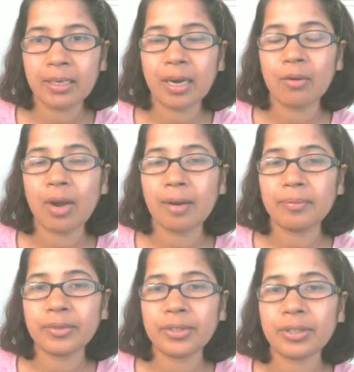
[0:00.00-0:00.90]
Now
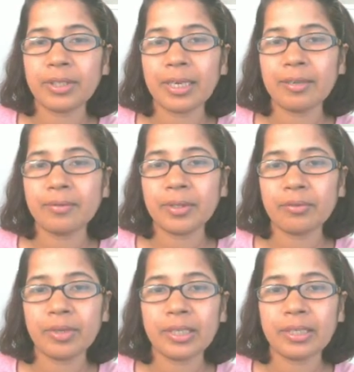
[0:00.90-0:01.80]
after every
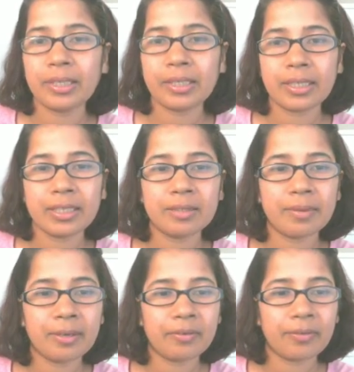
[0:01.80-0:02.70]
weight increase
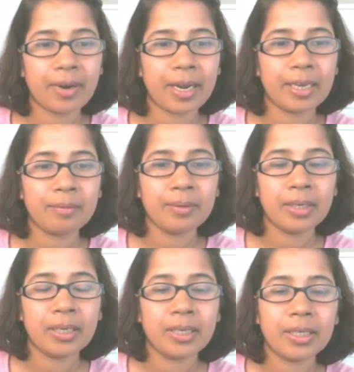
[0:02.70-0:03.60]
by 5
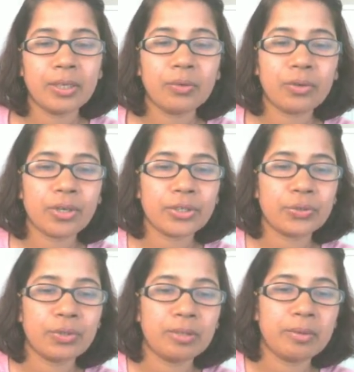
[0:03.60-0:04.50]
new
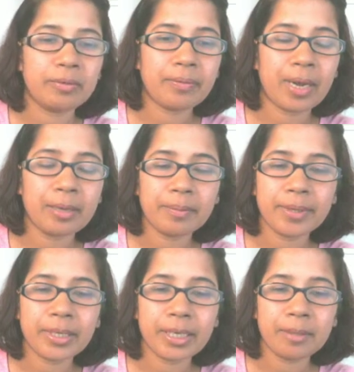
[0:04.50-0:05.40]
cost will be
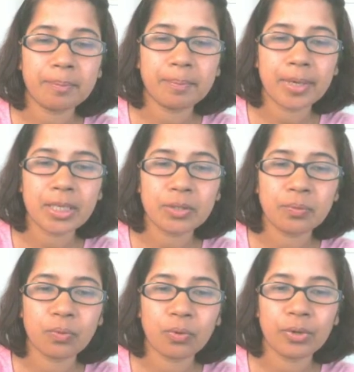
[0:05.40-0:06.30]
500 plus
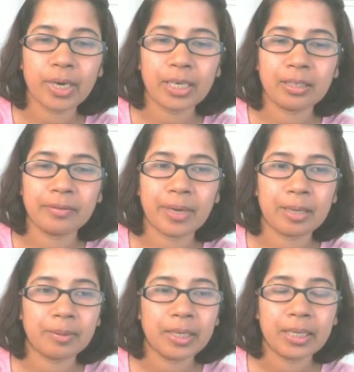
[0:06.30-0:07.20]

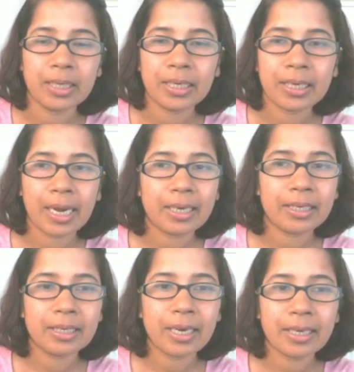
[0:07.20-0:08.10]
495.
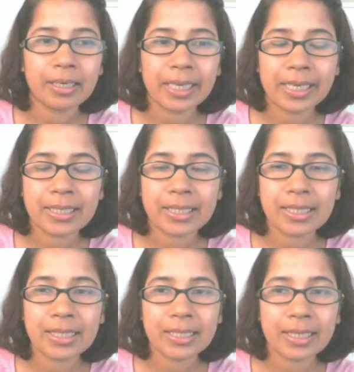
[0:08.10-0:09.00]
99
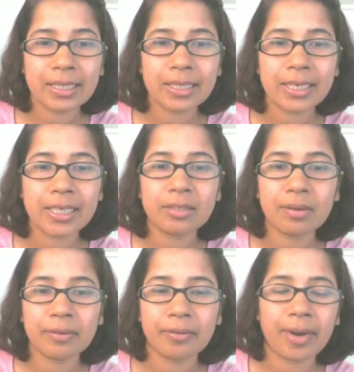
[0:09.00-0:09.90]
edges increased
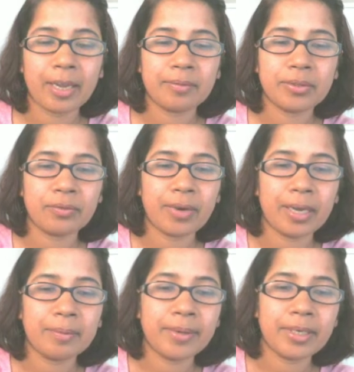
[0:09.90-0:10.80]
by 5. So
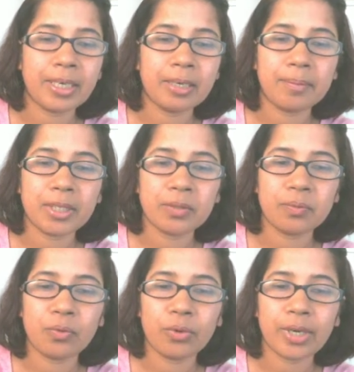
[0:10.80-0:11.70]
500 plus
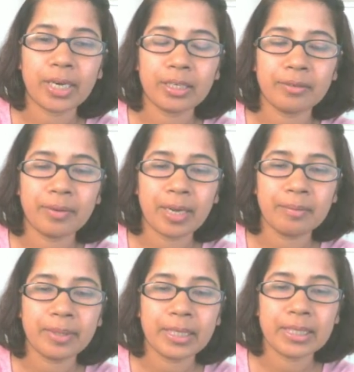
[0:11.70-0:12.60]
495
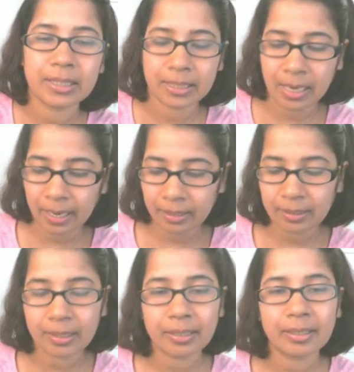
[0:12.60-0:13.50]
it's
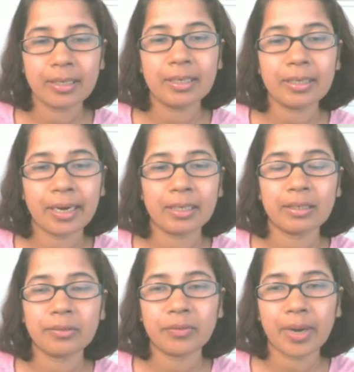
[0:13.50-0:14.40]

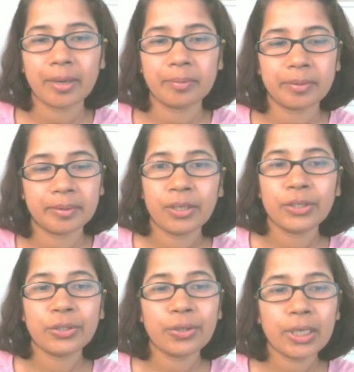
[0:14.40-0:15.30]
995.
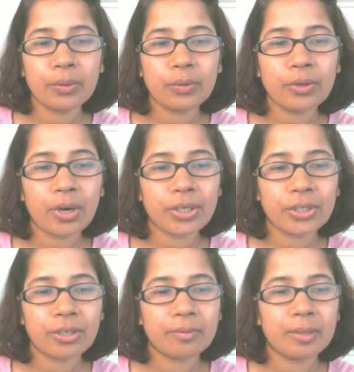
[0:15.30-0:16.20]
So new
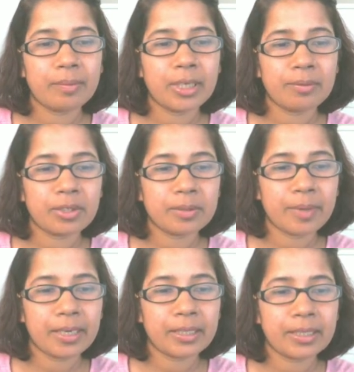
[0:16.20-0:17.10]
cost of the minimum
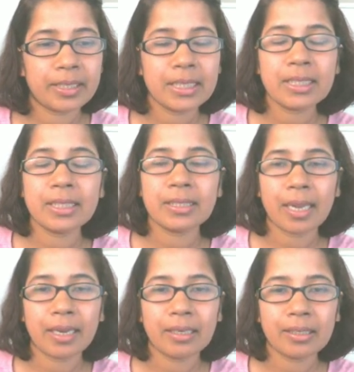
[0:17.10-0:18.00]
spanning tree is
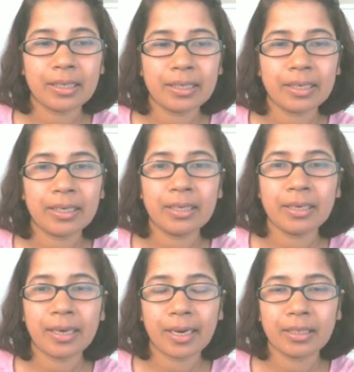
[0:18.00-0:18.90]

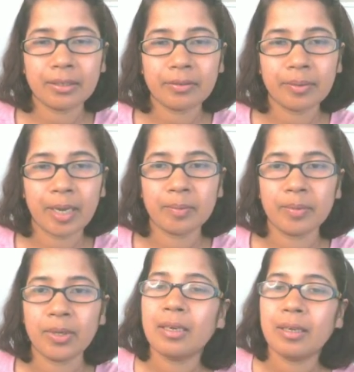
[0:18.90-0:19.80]
995.
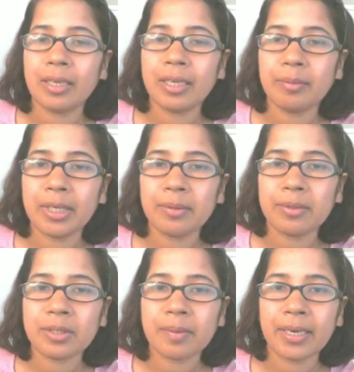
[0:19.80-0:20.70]
In
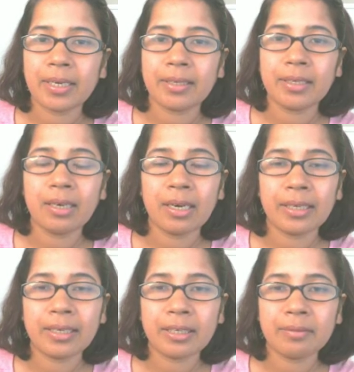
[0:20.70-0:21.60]
minimum spanning tree
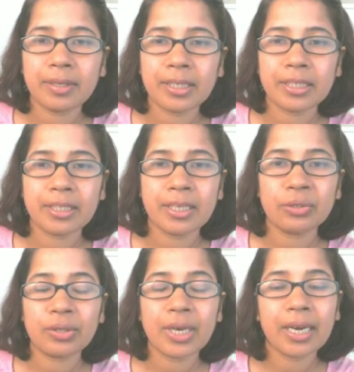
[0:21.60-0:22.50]
100 vertices
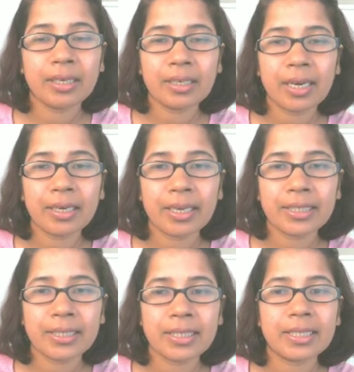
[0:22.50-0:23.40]
so 99
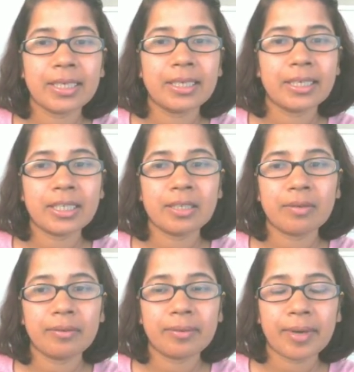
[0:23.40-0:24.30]
edges increased
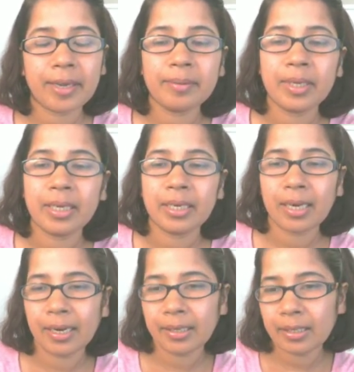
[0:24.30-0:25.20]
by 5.
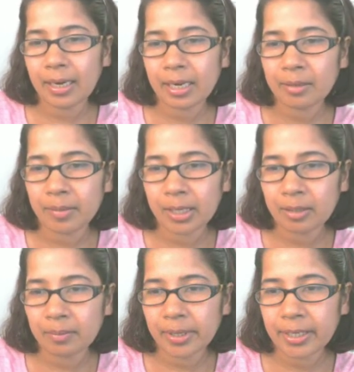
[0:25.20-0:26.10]
99
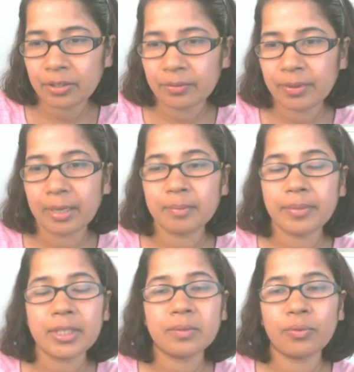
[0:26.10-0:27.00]
multiplication of 5
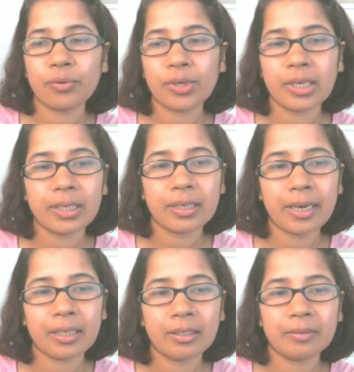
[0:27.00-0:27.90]
is
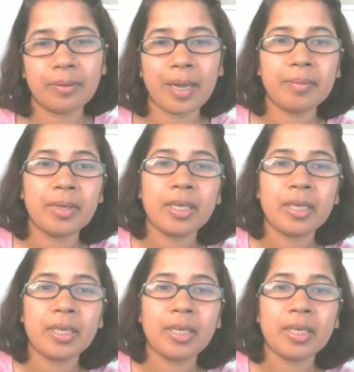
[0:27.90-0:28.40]
495.